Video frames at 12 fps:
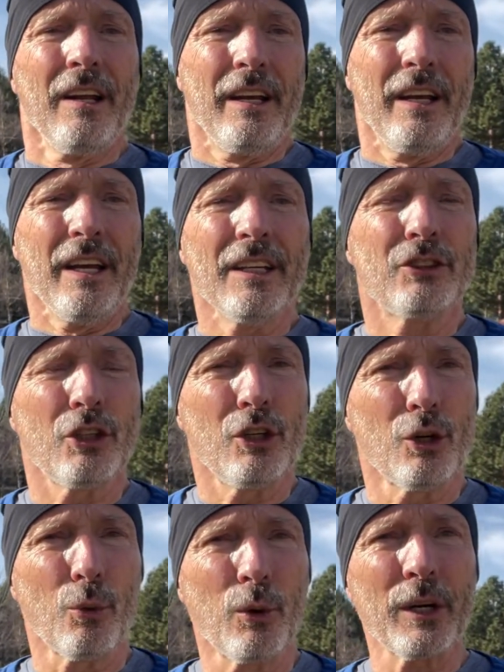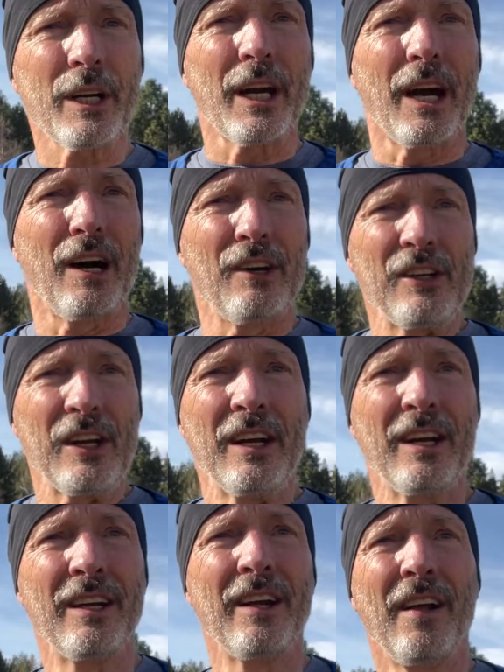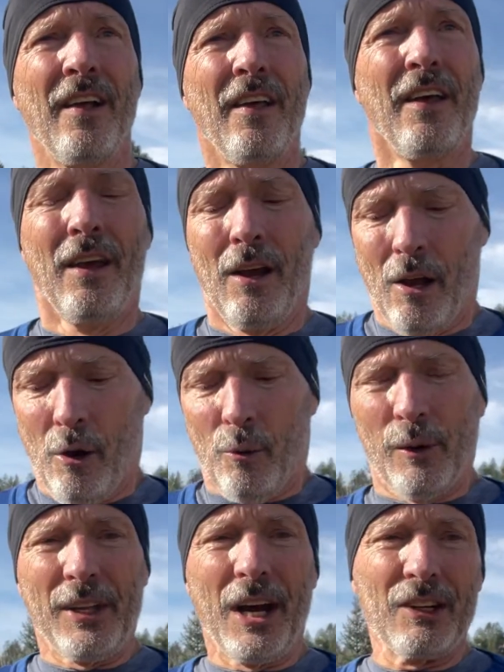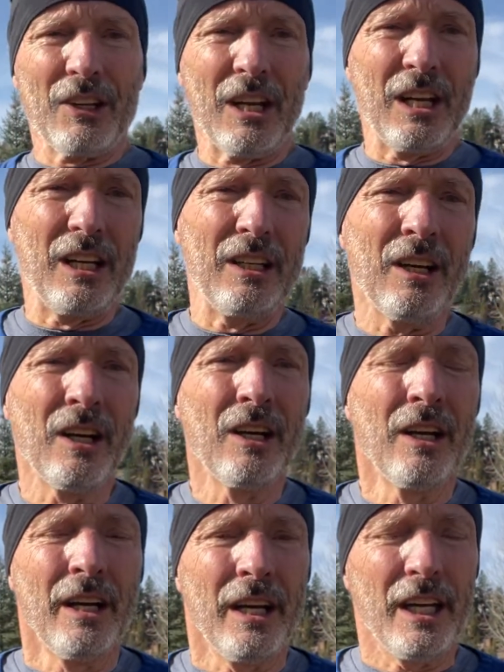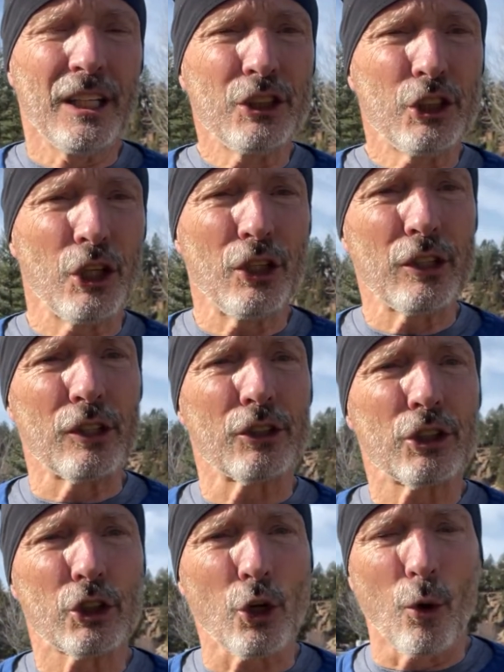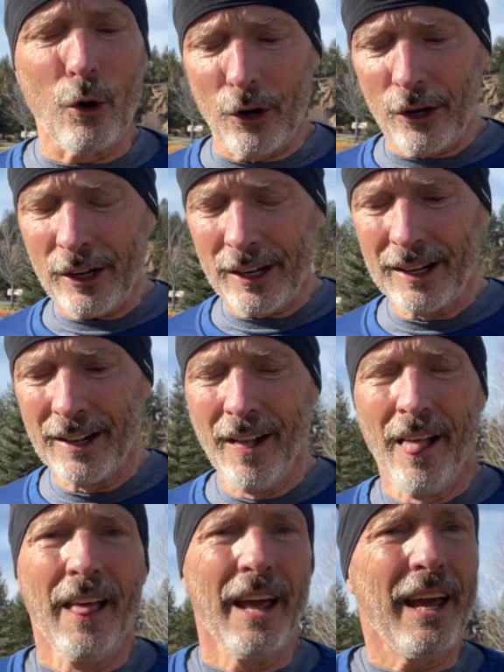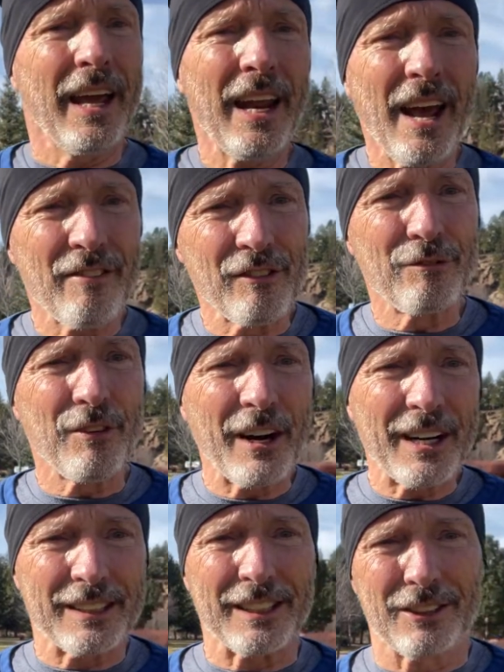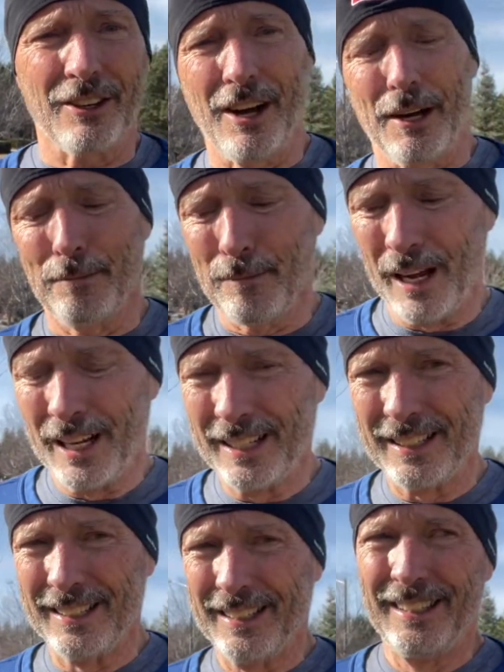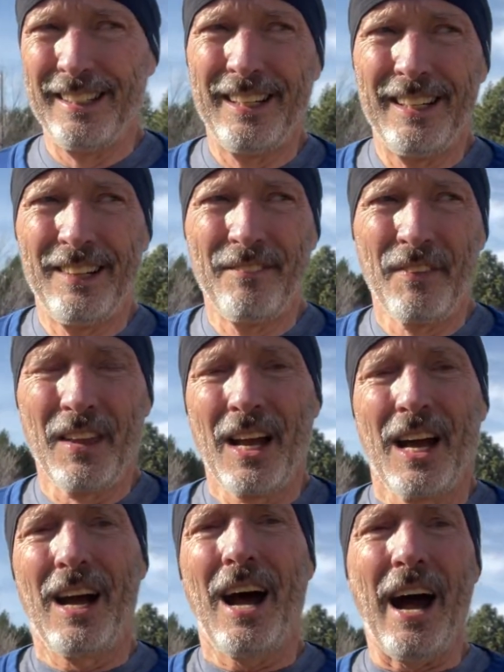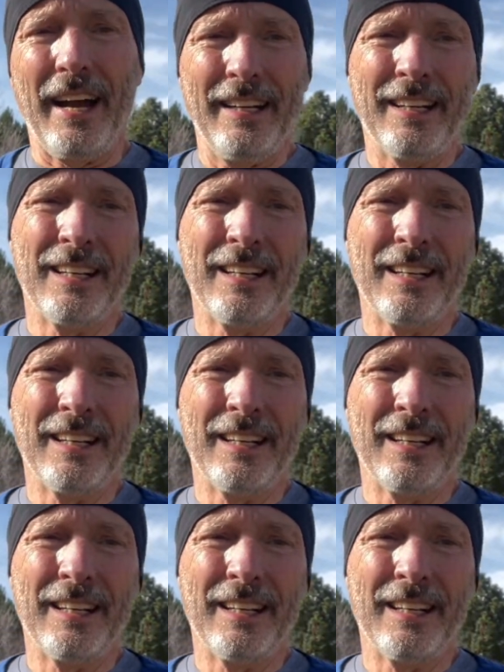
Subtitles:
into your workout without getting injured or sore and having fun at the time. Hi,